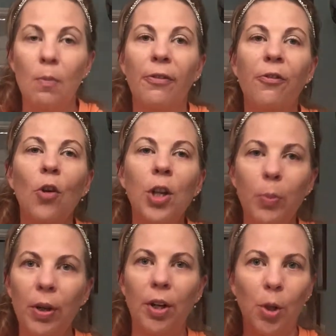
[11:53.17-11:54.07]
before you
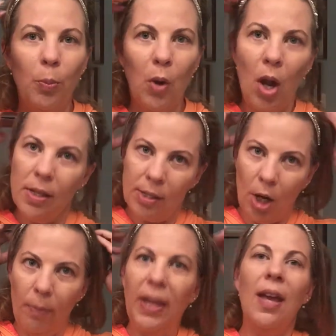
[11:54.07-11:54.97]
put on your
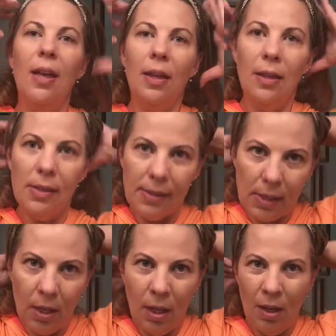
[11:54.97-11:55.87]
bronzer, because